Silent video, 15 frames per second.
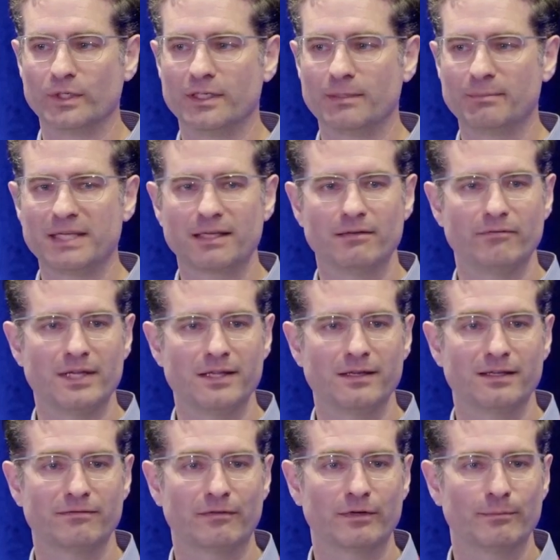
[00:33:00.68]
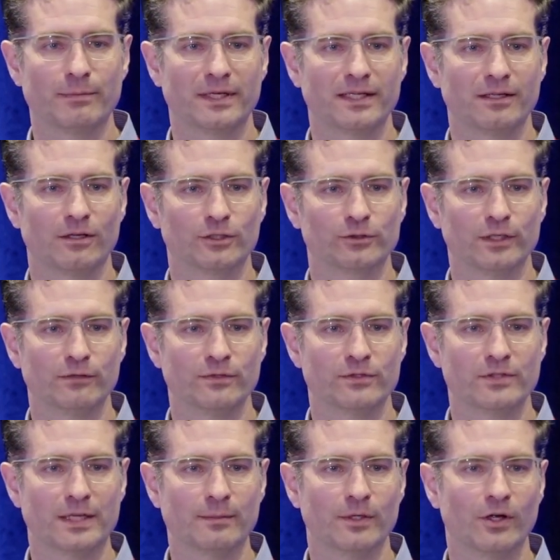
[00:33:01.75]
it be convenient if everybody all drove the
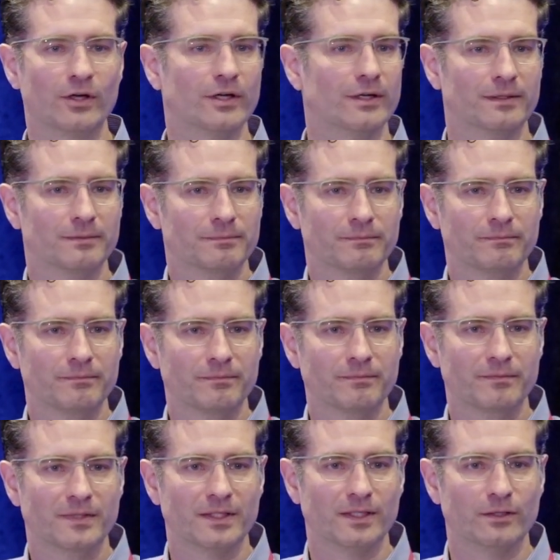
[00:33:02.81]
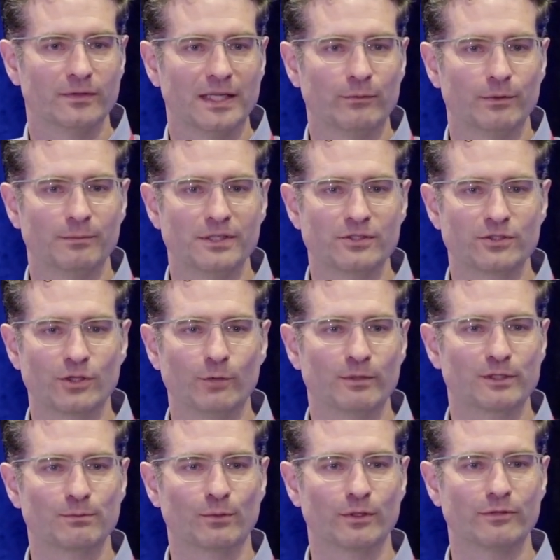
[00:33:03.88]
same car? You know, that would be so
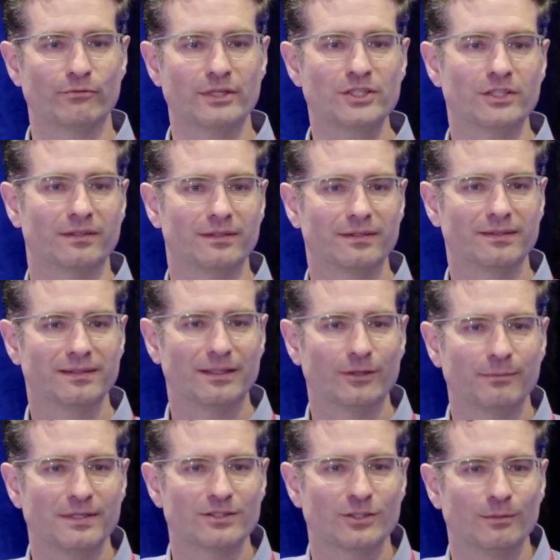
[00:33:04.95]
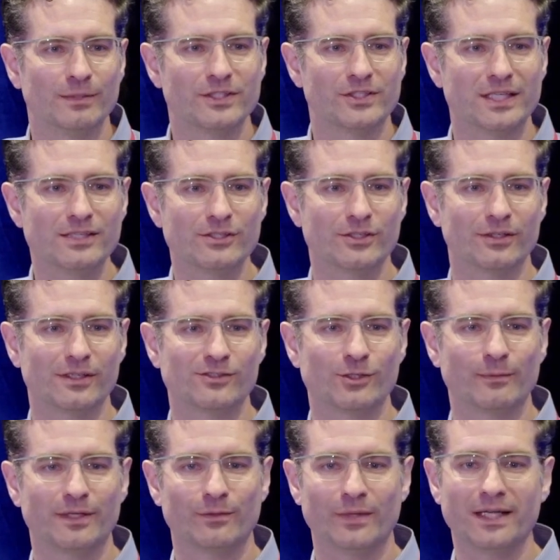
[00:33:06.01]
much more efficient. That would be so much easier in
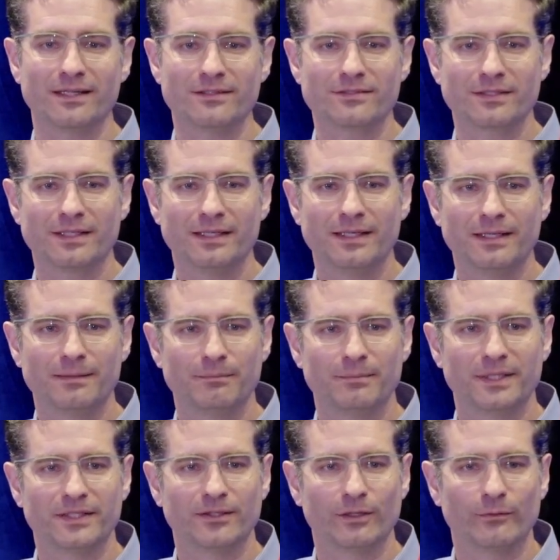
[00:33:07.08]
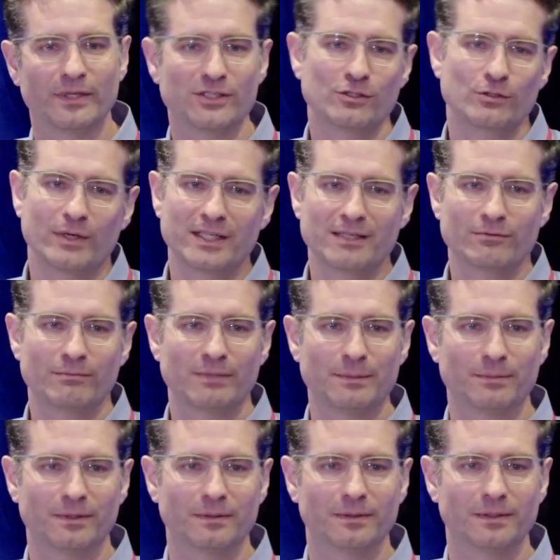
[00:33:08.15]
so many ways. But there are reasons why different
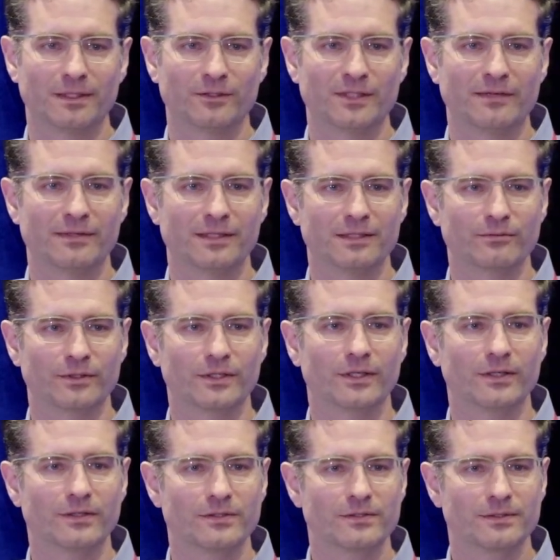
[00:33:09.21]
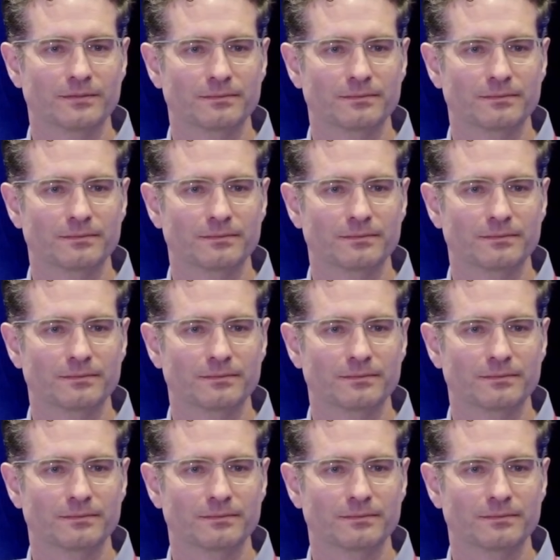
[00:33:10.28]
people are driving different cars.